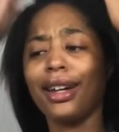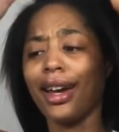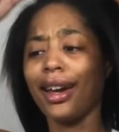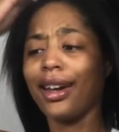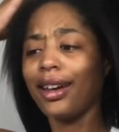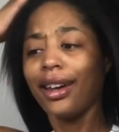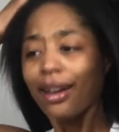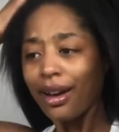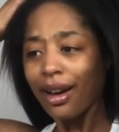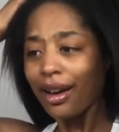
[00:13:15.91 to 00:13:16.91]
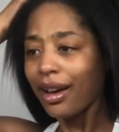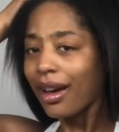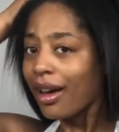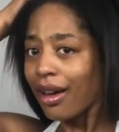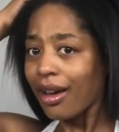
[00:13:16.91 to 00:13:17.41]
okay.
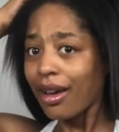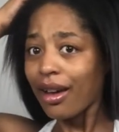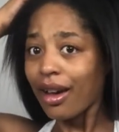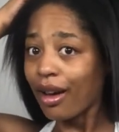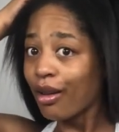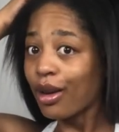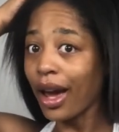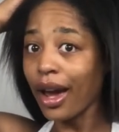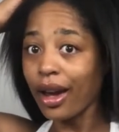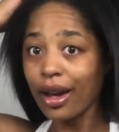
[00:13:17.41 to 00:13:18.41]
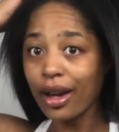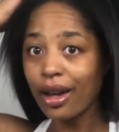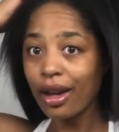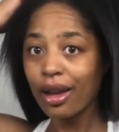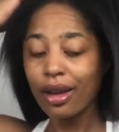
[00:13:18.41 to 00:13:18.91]
Okay.